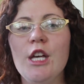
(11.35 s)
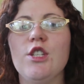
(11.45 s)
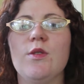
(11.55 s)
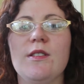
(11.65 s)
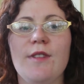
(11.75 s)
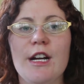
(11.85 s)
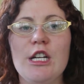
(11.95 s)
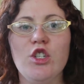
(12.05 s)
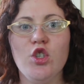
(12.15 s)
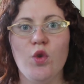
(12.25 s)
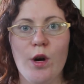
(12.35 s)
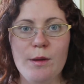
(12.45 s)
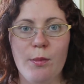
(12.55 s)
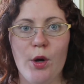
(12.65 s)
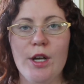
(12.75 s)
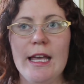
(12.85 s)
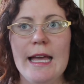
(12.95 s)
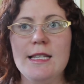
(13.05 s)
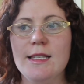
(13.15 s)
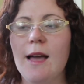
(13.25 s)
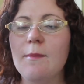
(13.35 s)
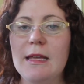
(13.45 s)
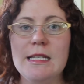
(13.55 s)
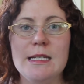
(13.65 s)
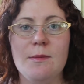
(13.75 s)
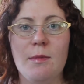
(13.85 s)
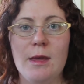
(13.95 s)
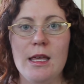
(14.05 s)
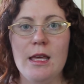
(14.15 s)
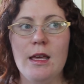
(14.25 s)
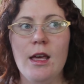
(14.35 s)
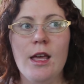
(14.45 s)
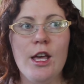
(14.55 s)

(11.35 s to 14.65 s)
so it's a very short book. It's not meant to be,